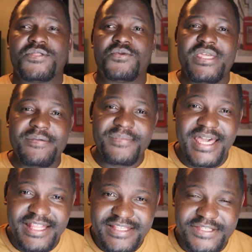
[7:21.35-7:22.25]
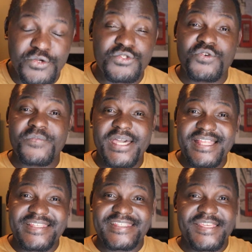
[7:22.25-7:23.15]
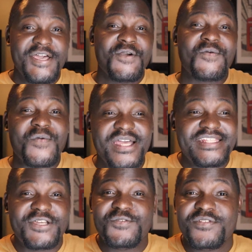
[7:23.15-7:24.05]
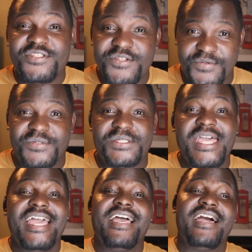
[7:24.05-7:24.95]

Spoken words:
3 months or 2 months. What a good news.